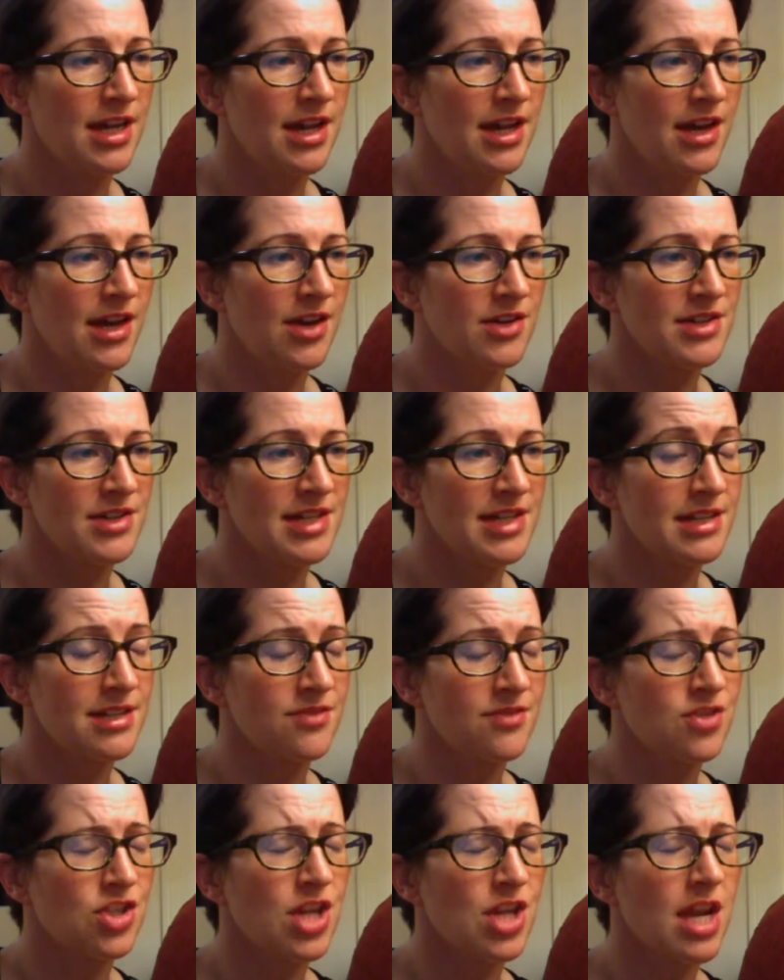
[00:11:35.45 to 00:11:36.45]
her sense of
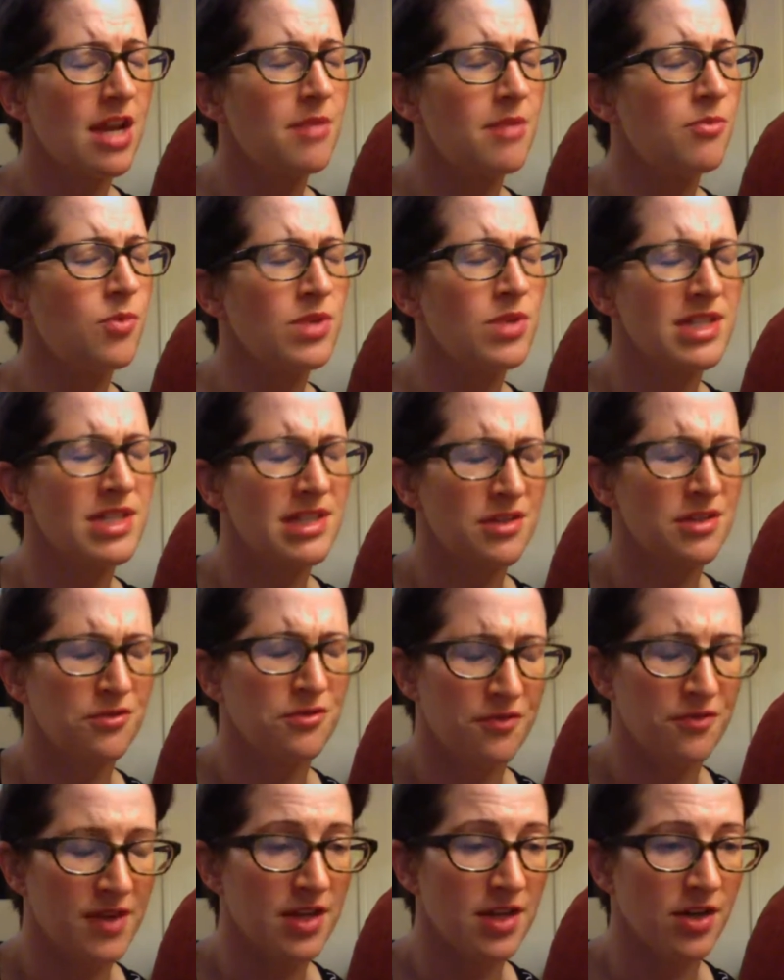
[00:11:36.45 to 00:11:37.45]
shame was
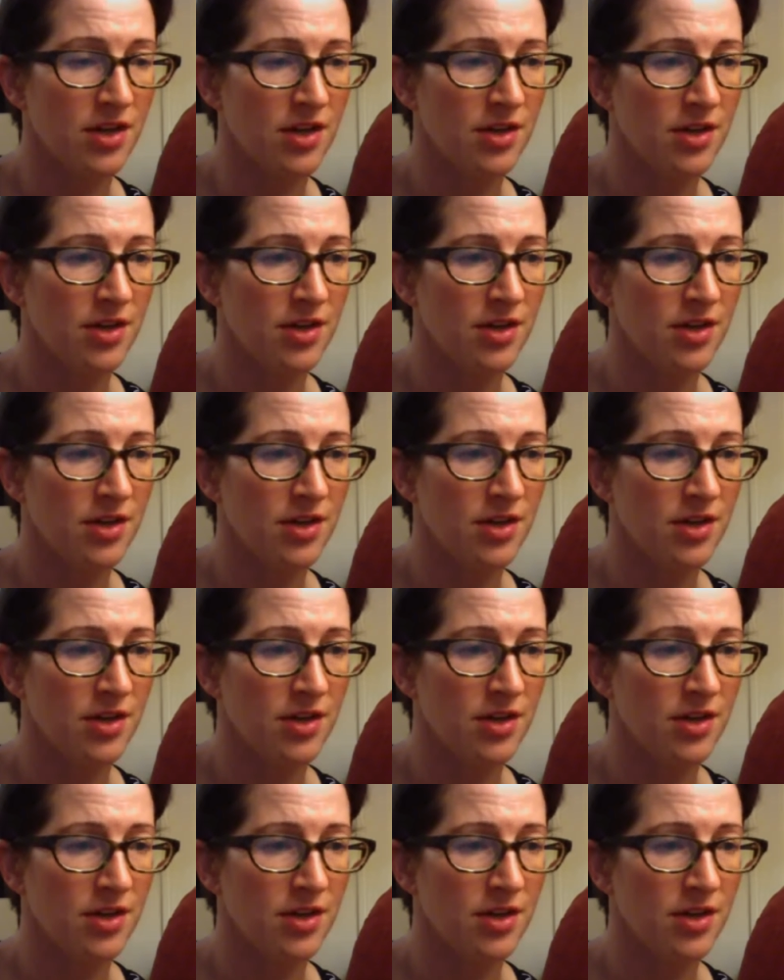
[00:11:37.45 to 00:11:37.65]
severe.